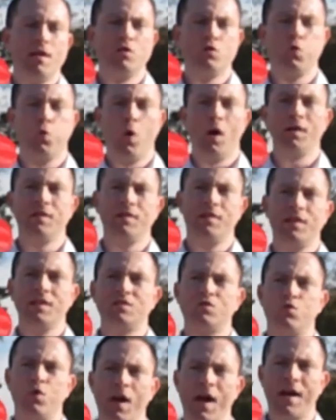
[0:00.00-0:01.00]
Is what
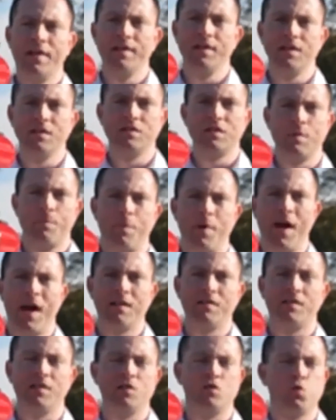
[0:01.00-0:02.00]
this rally is
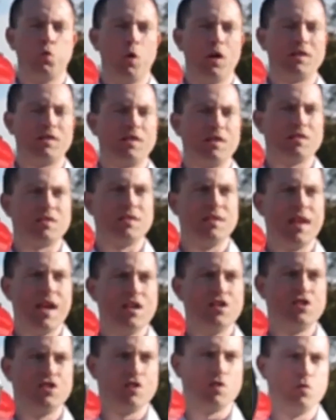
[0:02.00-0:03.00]
about. It's what this
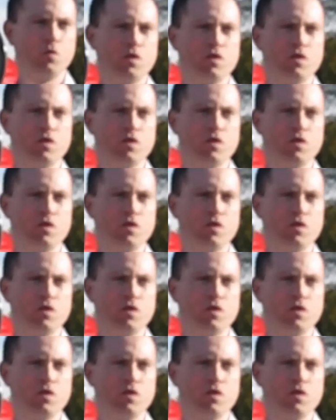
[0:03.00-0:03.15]
nation